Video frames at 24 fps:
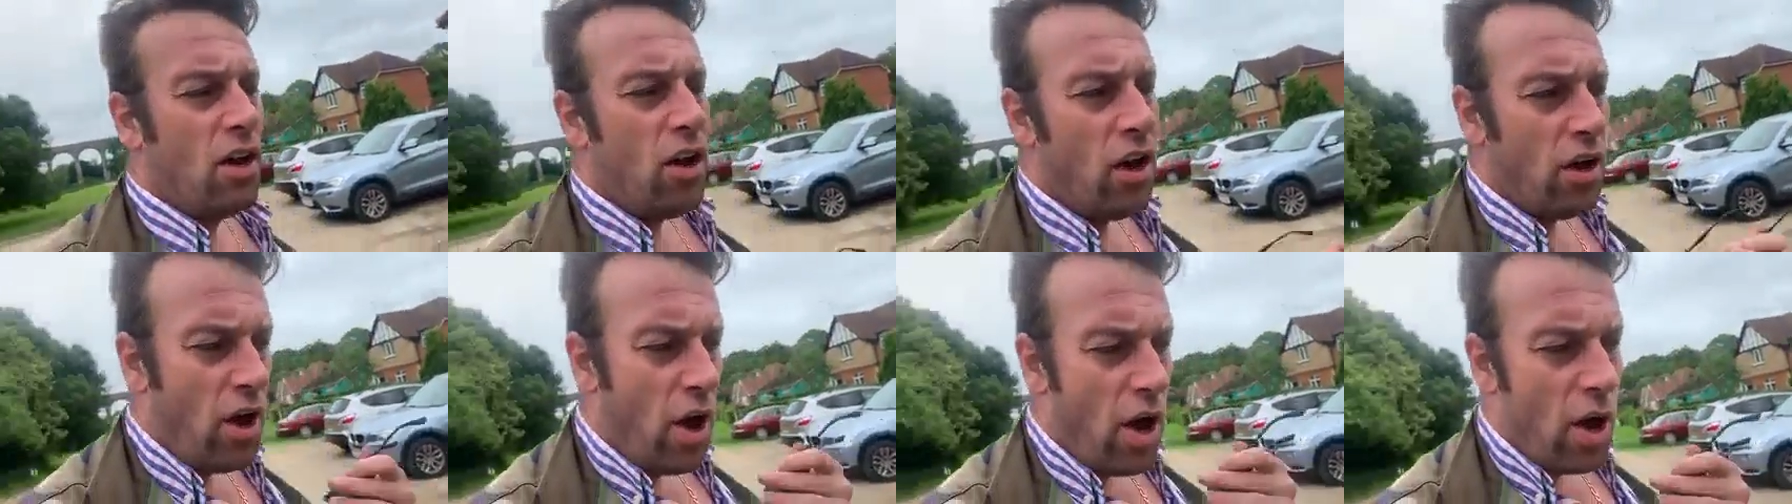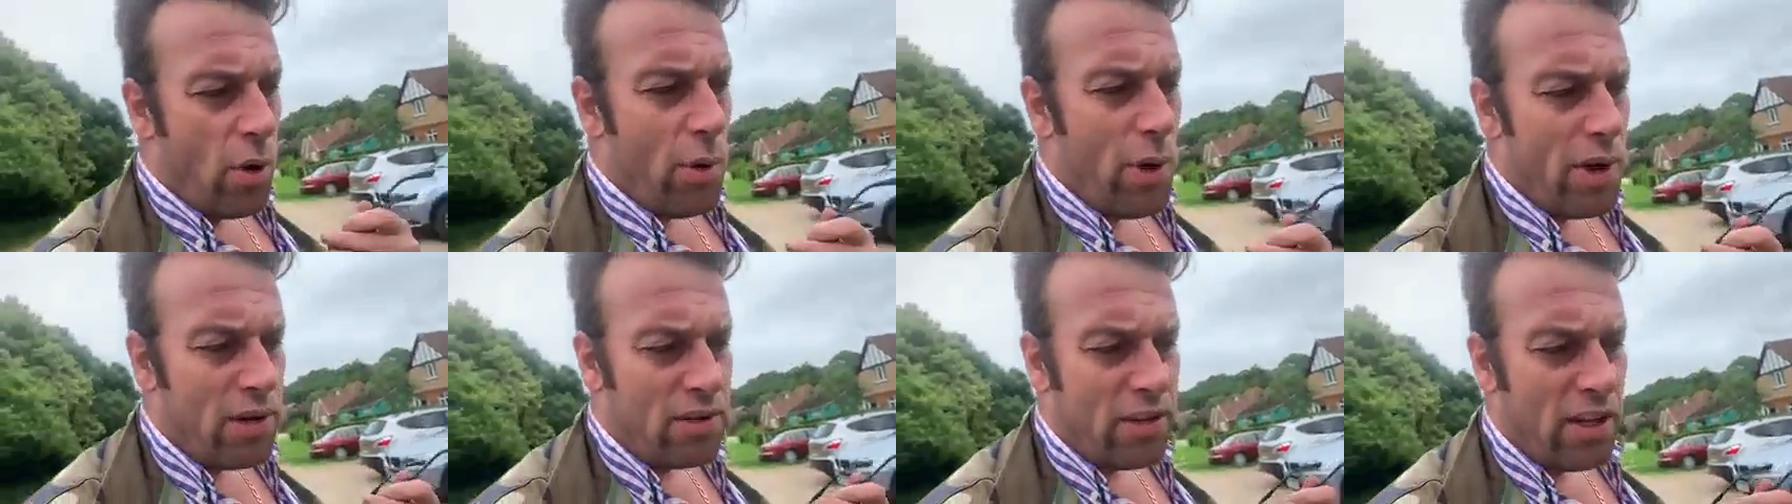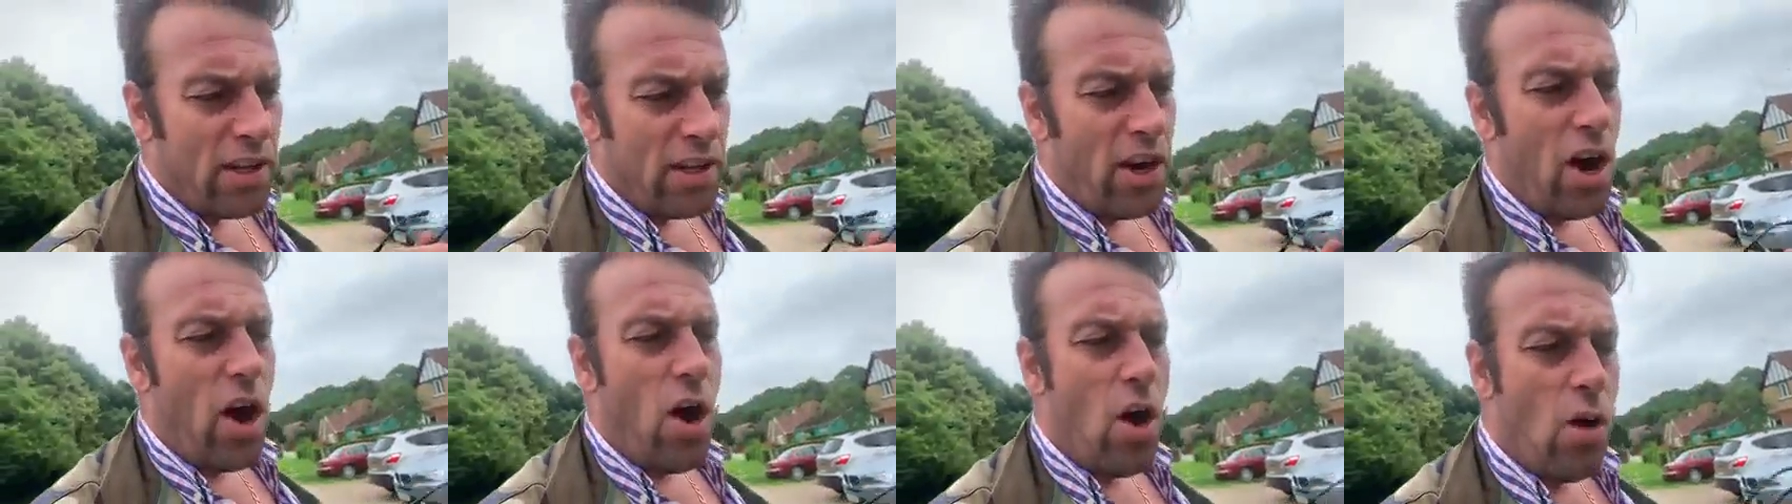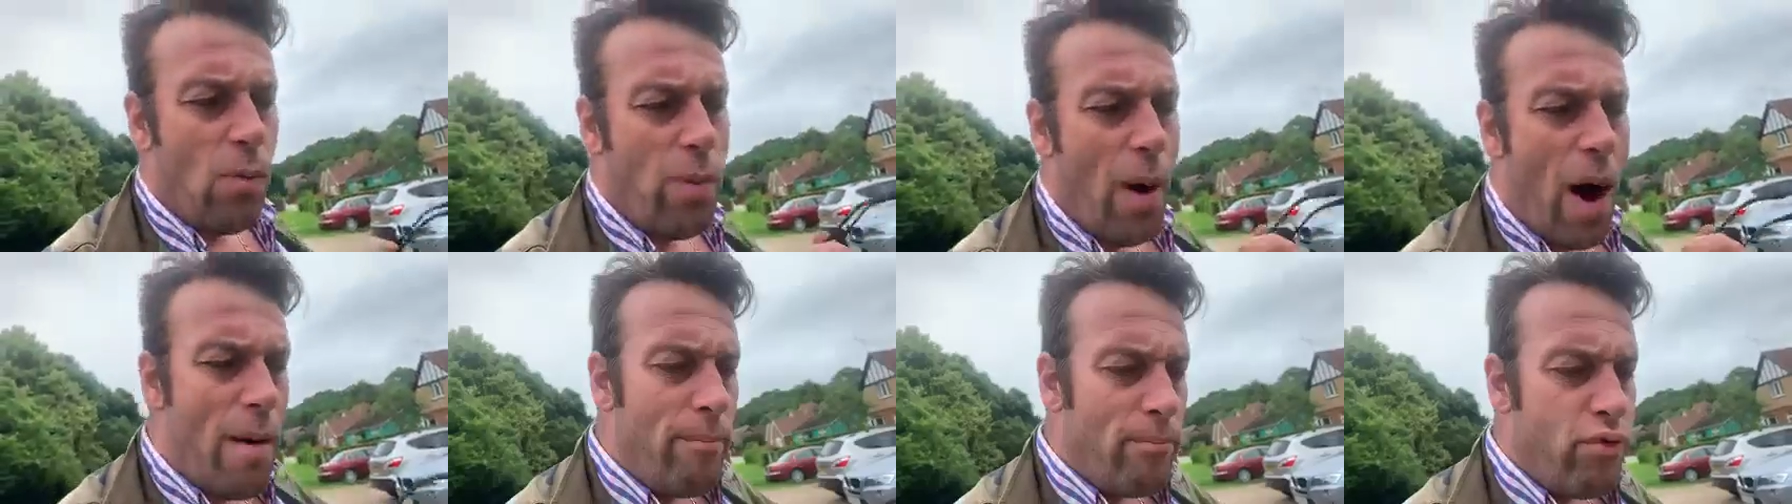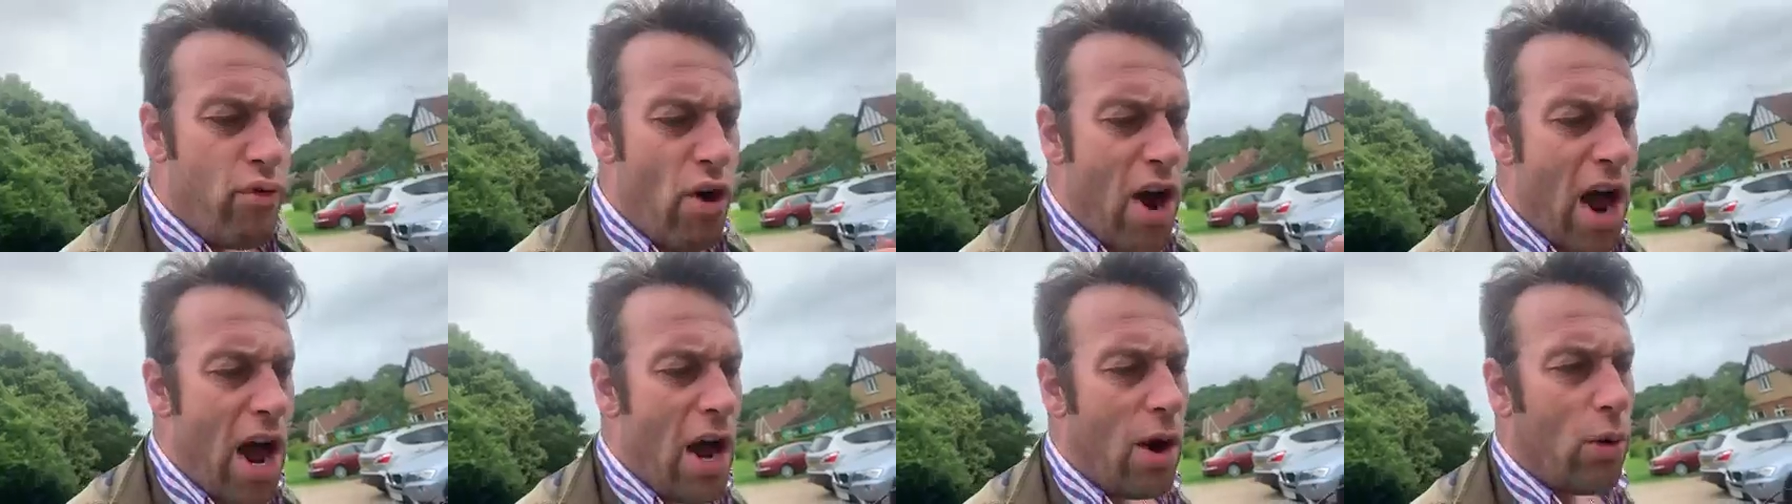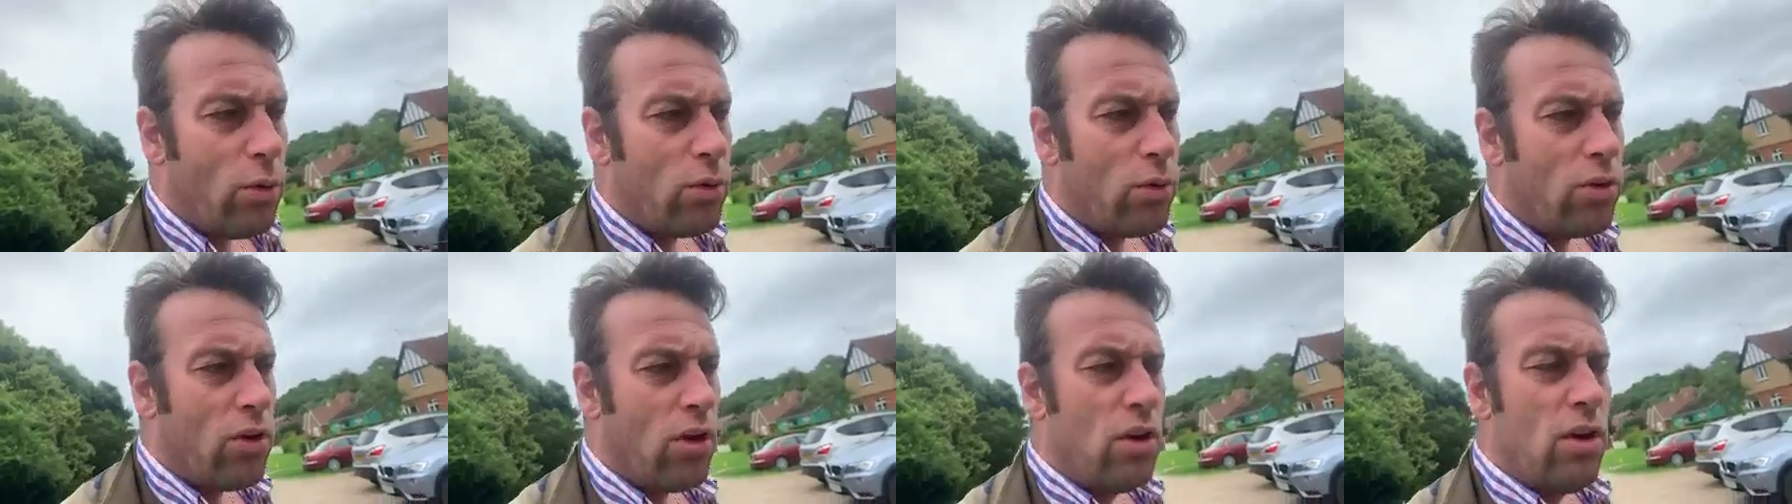And I always said, oh, but I'm
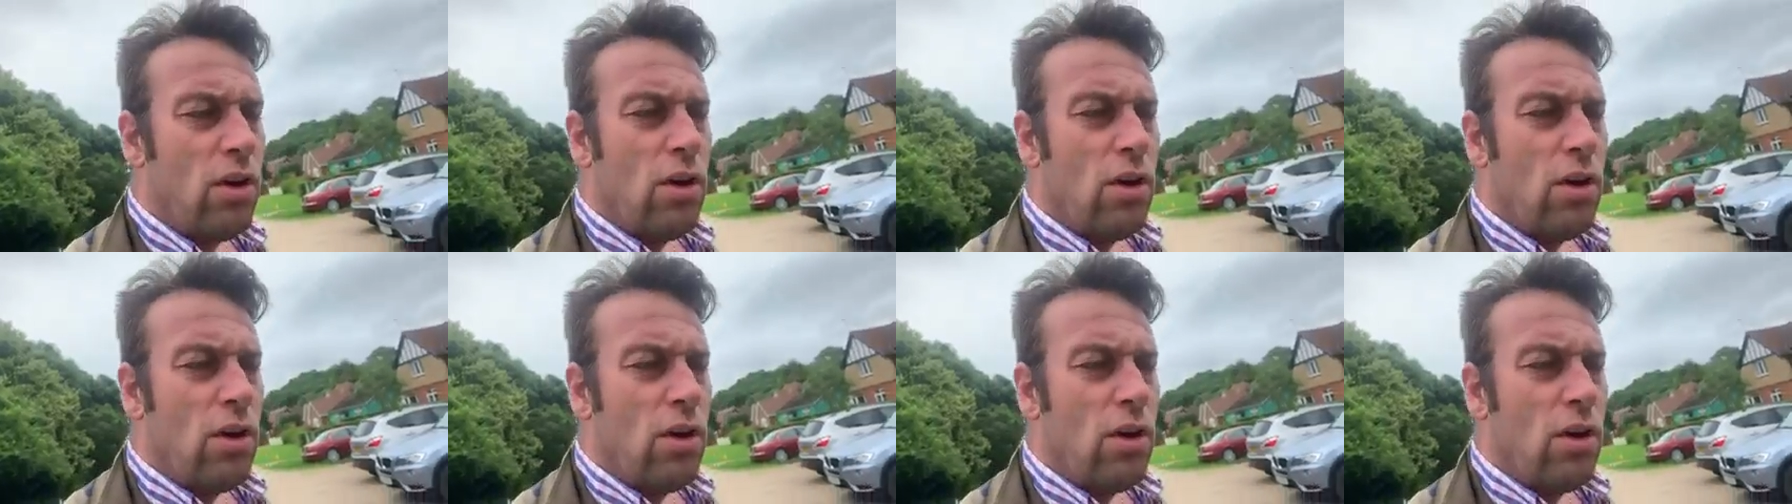proud.